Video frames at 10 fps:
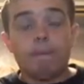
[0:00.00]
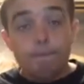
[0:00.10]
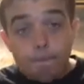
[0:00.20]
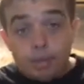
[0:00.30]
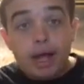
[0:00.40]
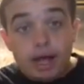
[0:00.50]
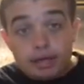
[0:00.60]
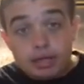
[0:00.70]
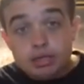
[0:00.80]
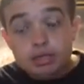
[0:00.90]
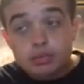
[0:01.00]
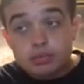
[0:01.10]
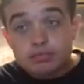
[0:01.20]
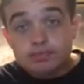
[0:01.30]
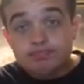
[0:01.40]
But...
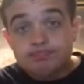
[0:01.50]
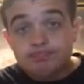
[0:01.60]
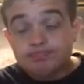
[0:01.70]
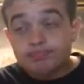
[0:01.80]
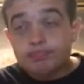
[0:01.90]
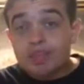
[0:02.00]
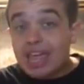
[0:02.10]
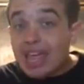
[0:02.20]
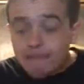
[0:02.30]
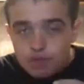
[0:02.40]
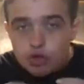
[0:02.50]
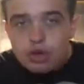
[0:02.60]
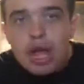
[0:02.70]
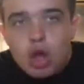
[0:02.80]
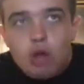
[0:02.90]
if they're
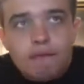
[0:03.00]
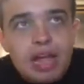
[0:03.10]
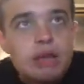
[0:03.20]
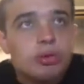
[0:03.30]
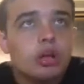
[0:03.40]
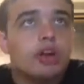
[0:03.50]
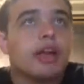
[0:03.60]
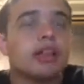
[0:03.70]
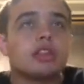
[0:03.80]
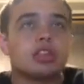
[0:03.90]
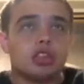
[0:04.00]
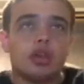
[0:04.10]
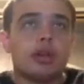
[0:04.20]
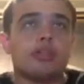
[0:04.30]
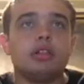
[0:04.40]
not all viable, alright, let's just
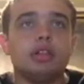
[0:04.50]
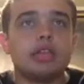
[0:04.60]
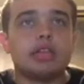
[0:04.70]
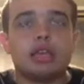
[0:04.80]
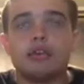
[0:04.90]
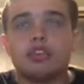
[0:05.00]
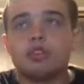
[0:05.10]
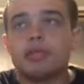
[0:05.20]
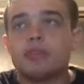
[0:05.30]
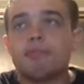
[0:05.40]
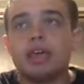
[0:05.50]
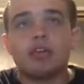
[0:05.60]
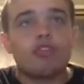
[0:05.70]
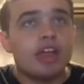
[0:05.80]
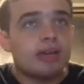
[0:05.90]
go down the list here and just let's
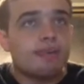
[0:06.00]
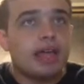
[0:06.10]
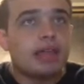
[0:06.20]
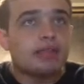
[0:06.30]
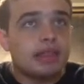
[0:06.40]
pick random names.